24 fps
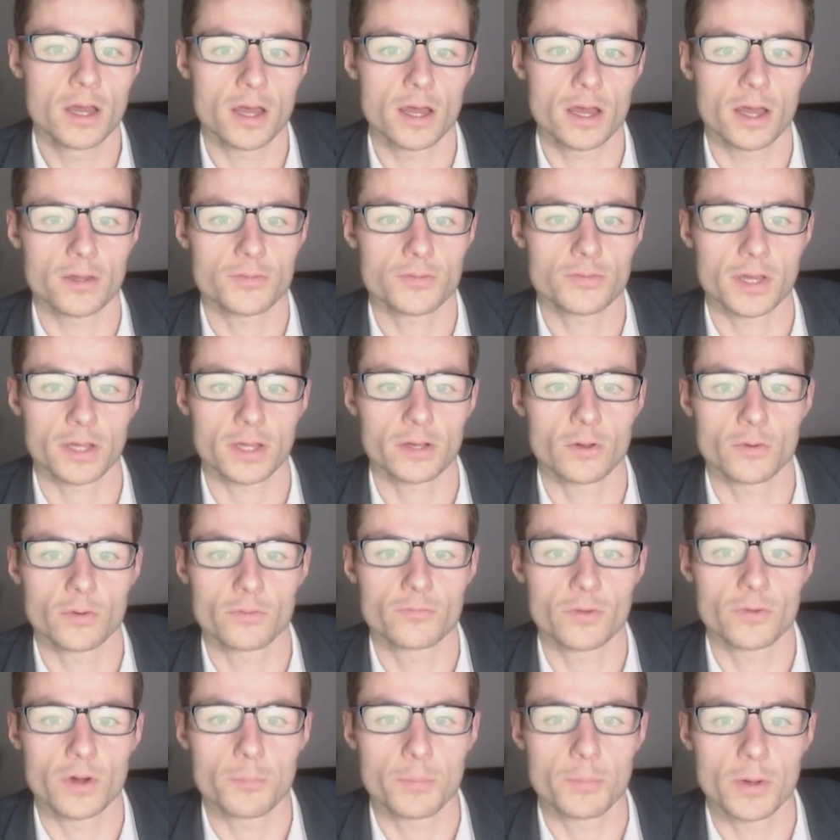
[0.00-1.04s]
Thank
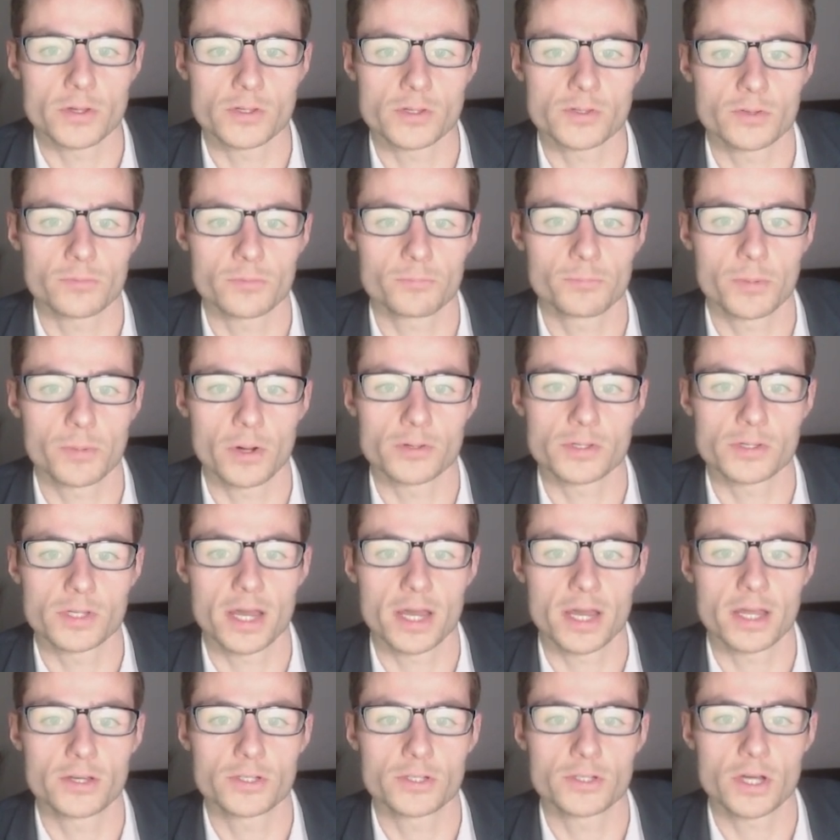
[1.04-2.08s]
God for our bros in
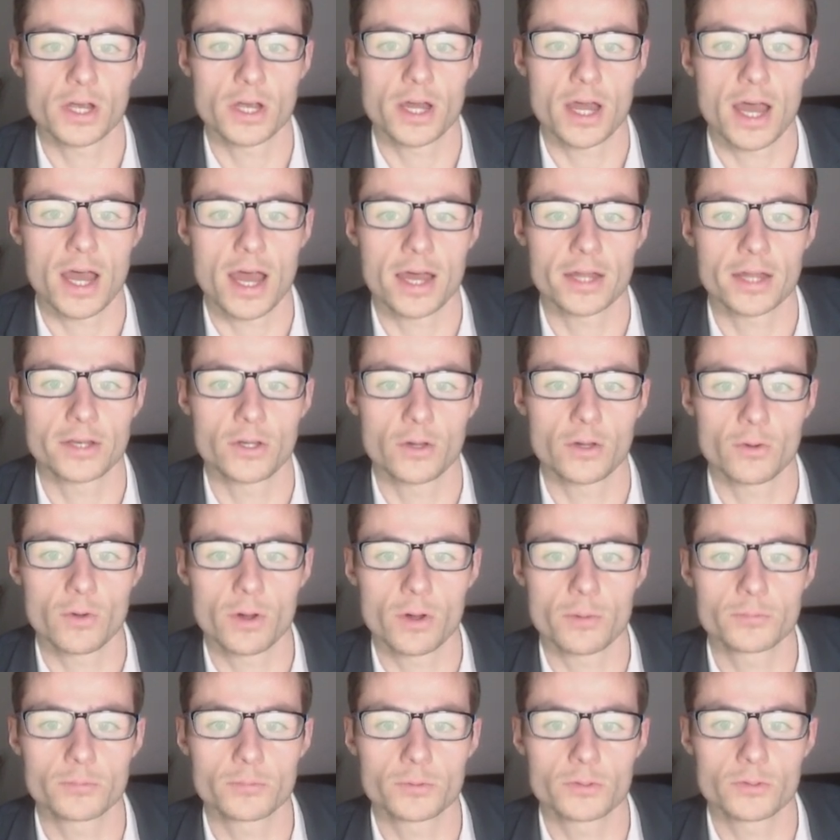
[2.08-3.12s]
Asia and
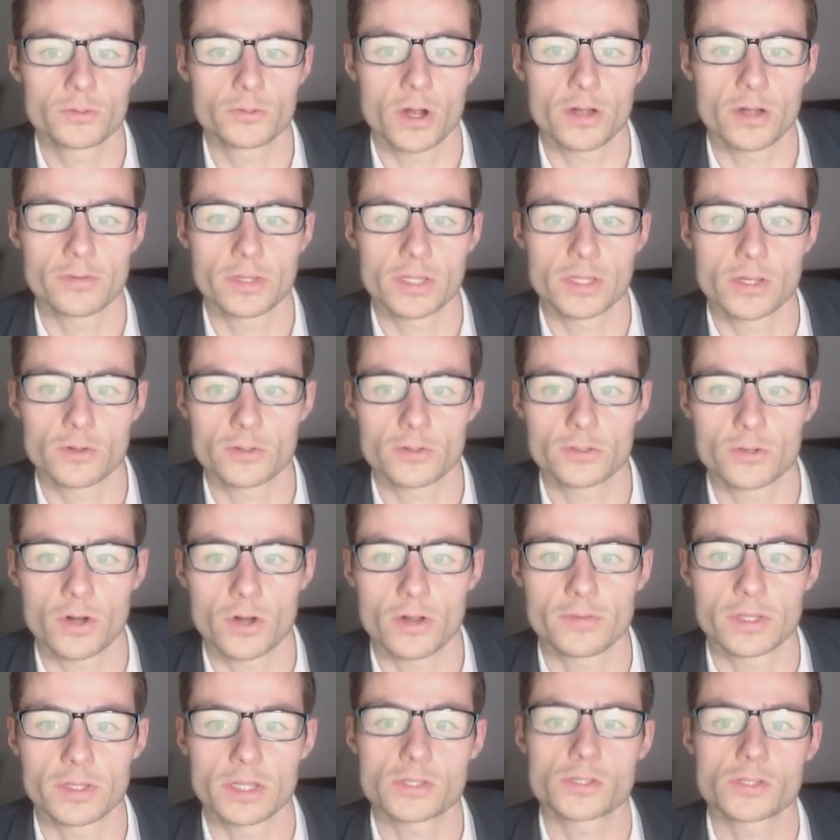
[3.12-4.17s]
Europe driving
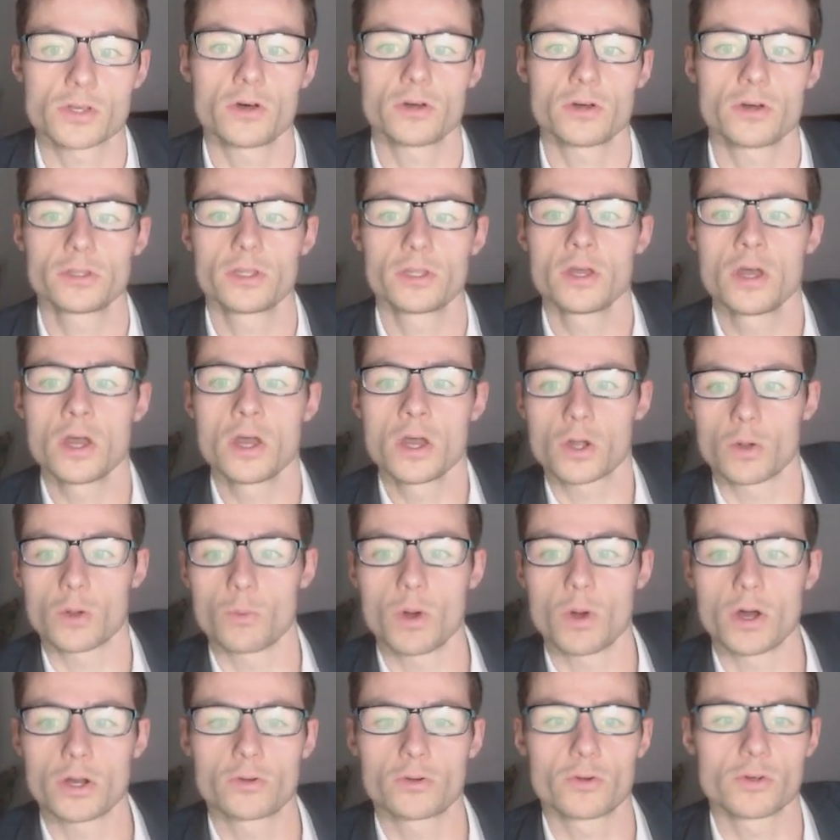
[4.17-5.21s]
this on. Got
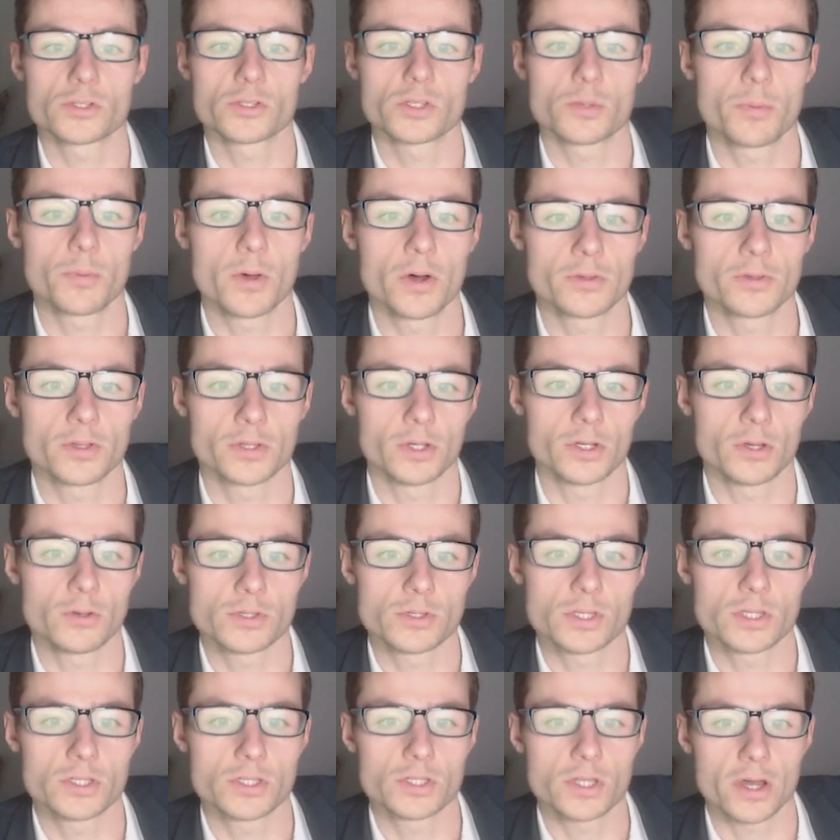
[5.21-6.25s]
word across the pond that
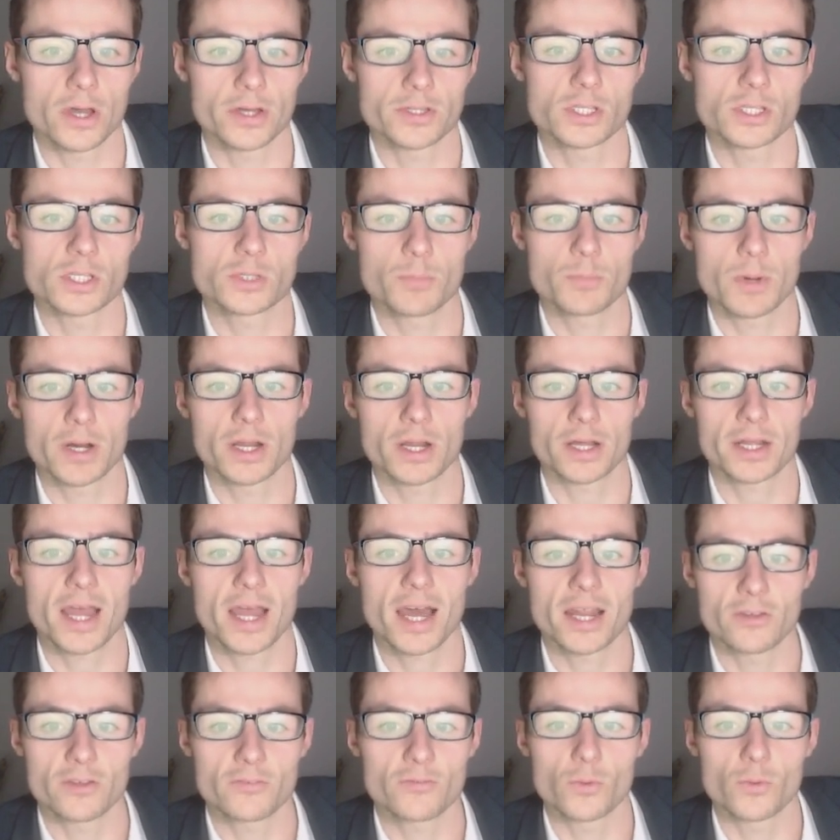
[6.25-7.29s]
news is starting to spread like
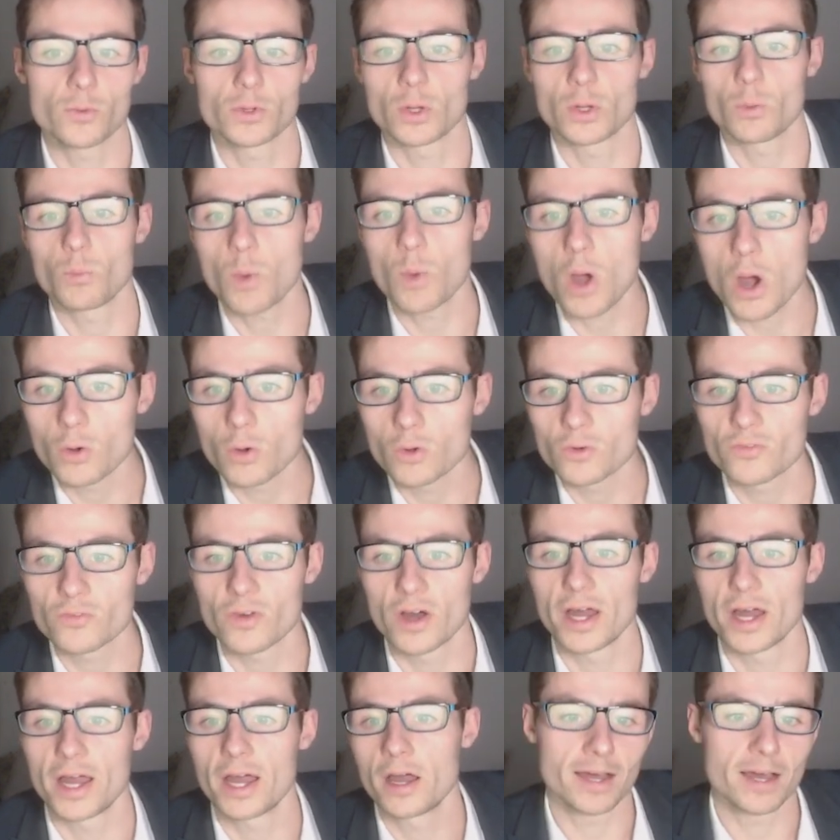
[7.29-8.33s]
California
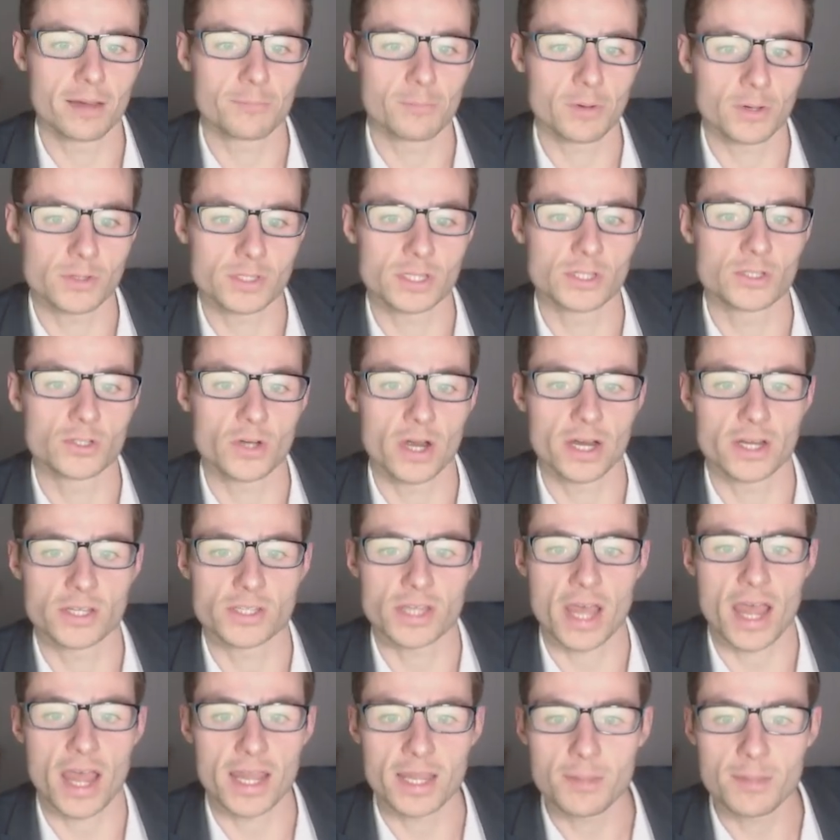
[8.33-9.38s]
wildfire. Aussie
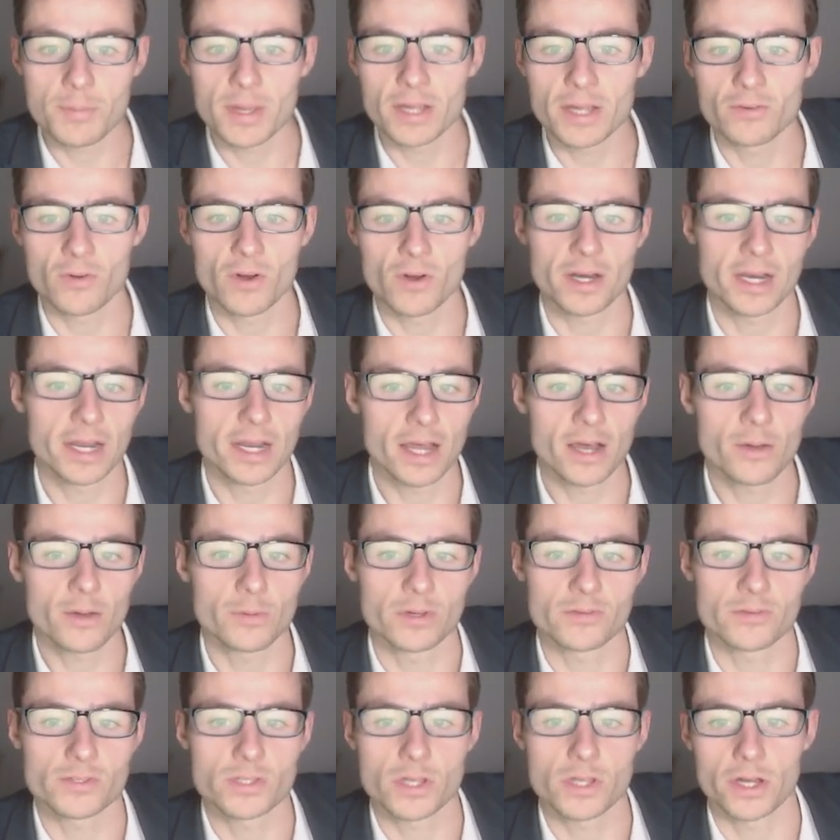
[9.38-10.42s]
traders are aping right now.
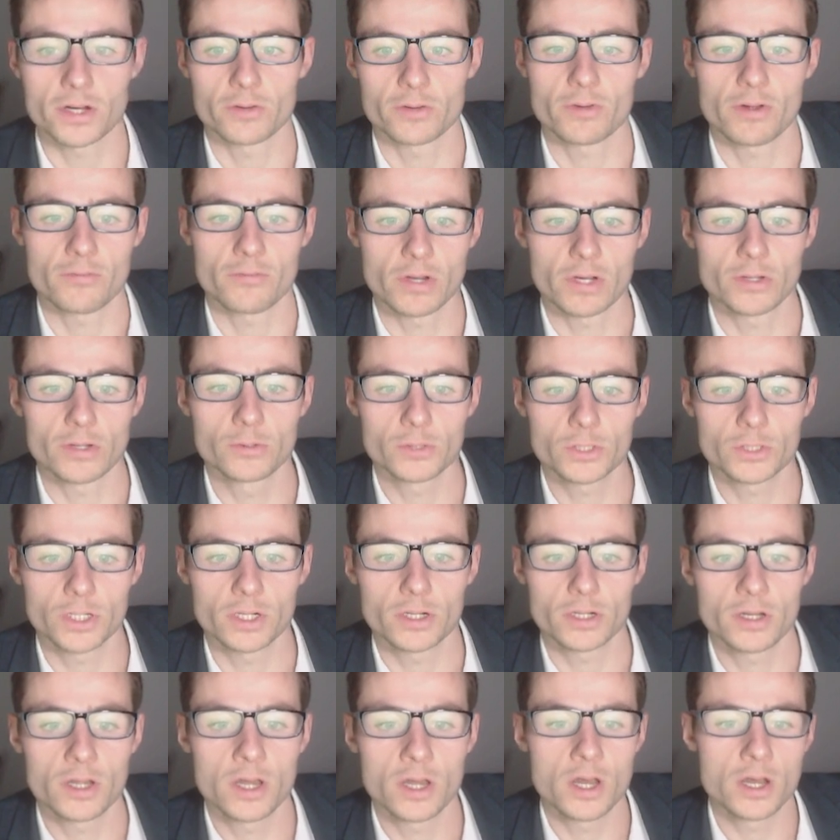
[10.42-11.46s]
We've started a
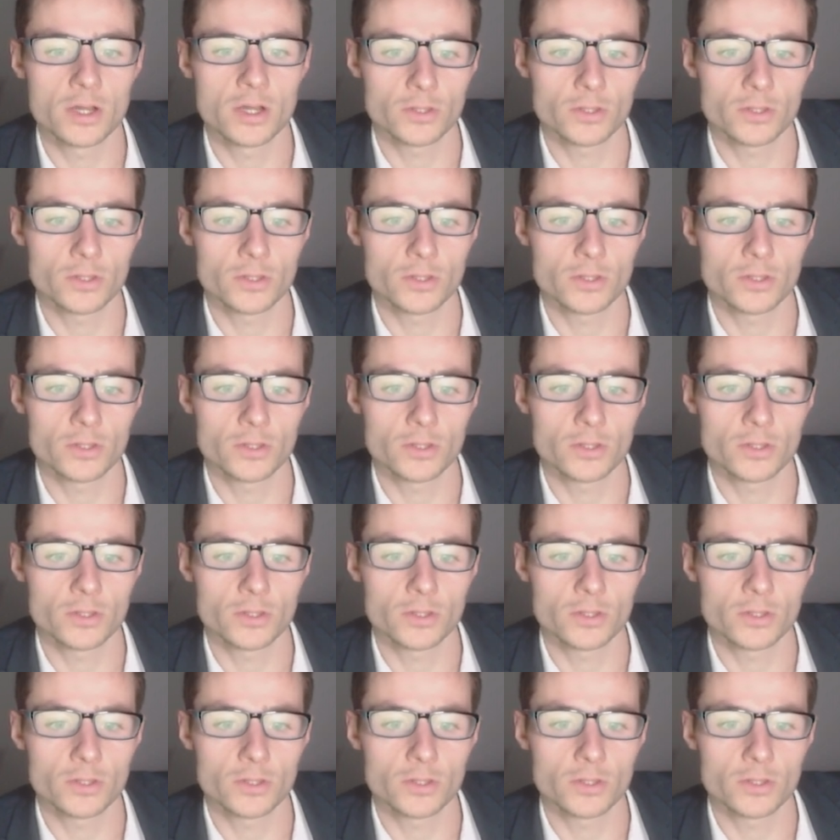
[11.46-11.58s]
revolution.